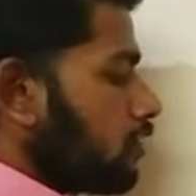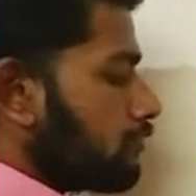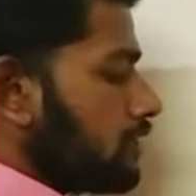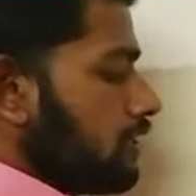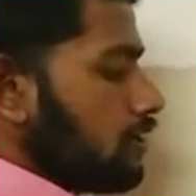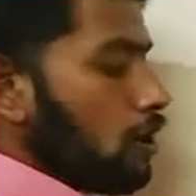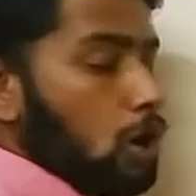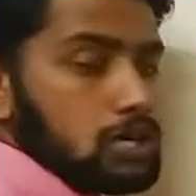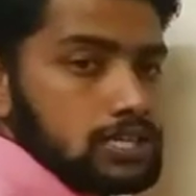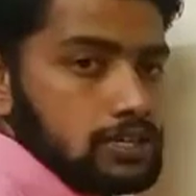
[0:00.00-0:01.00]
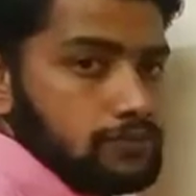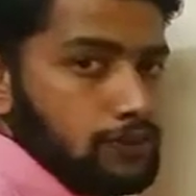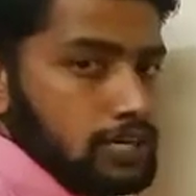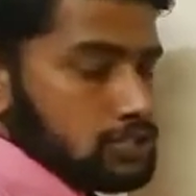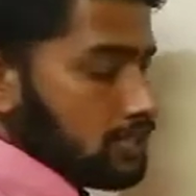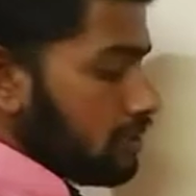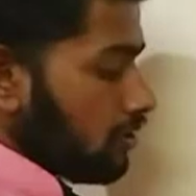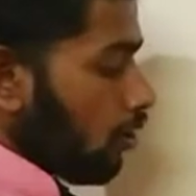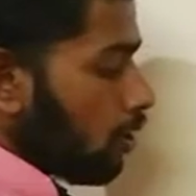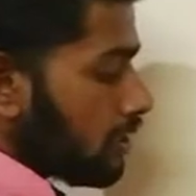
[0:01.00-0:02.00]
of the cot
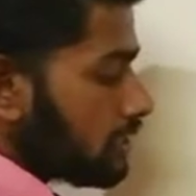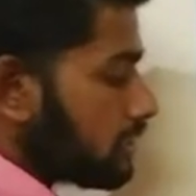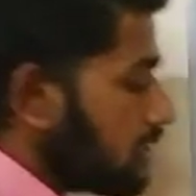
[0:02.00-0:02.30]
function cot x